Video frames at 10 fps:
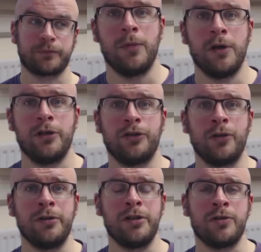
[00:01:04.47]
My
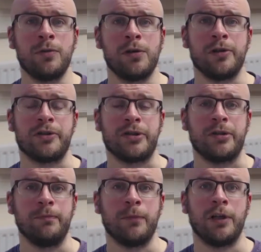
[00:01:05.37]
journey towards
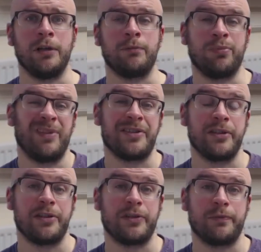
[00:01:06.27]
my
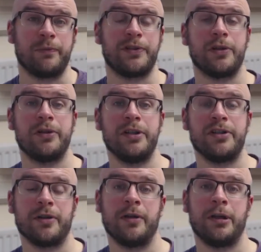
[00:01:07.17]
present
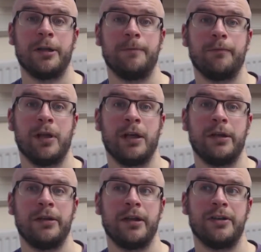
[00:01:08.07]
studies on
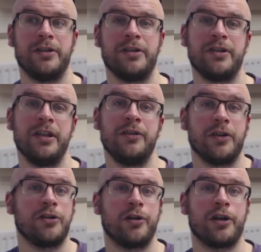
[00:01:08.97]
the ICC and
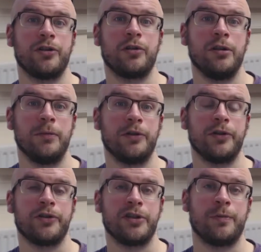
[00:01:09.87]
the International Criminal
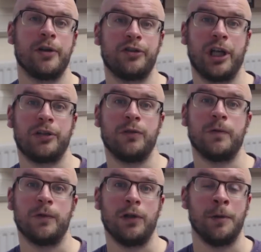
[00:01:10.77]
Justice Project
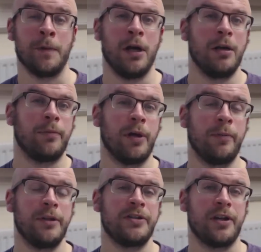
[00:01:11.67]
overall
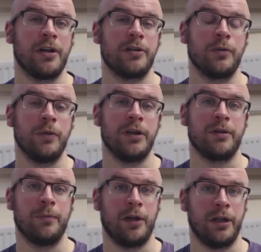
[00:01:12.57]
probably start
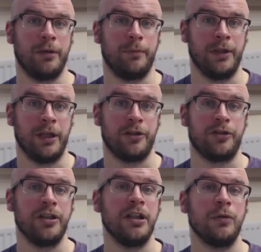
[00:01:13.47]
with my
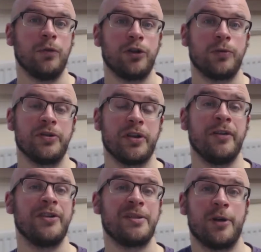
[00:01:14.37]
PhD, which was
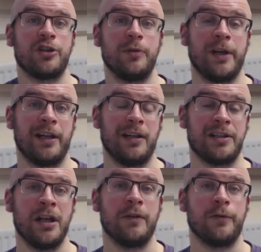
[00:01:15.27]
on the special
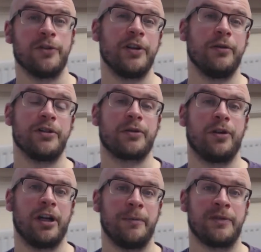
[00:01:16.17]
panels for serious
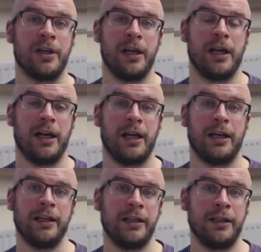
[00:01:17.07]
crimes
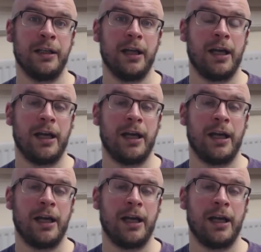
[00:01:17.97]
in